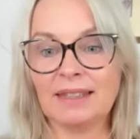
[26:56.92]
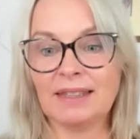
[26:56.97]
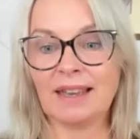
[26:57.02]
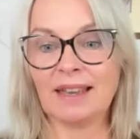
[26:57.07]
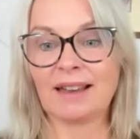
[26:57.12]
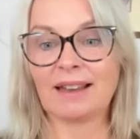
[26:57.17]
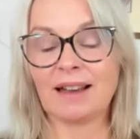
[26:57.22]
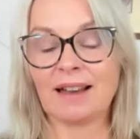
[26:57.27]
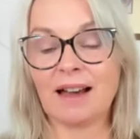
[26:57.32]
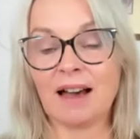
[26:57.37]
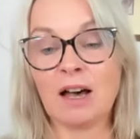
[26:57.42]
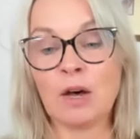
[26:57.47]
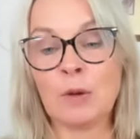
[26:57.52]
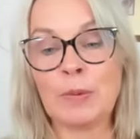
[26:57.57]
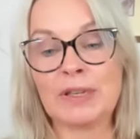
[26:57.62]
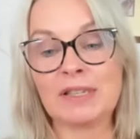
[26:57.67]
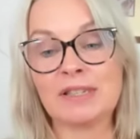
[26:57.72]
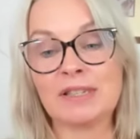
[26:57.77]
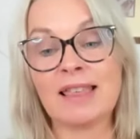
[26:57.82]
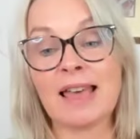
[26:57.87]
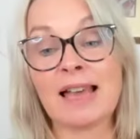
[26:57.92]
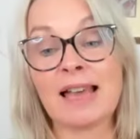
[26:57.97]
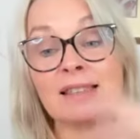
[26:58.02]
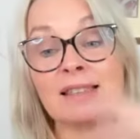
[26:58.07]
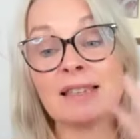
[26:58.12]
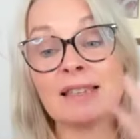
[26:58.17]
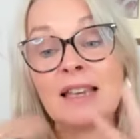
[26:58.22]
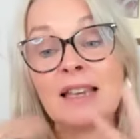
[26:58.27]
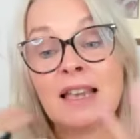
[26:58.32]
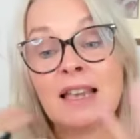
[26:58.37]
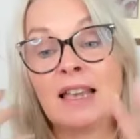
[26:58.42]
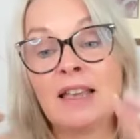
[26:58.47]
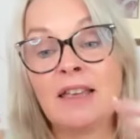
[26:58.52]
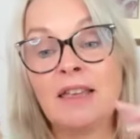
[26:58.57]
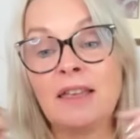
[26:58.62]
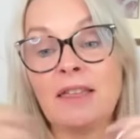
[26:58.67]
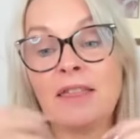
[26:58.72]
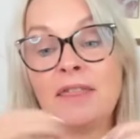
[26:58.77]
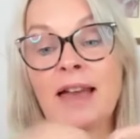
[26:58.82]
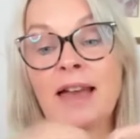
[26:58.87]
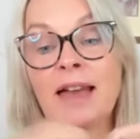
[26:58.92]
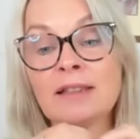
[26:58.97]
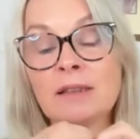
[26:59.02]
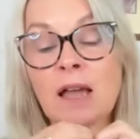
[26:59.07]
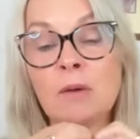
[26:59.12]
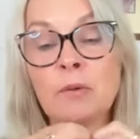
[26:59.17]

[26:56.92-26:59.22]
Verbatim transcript: yeah calmer so that's a that's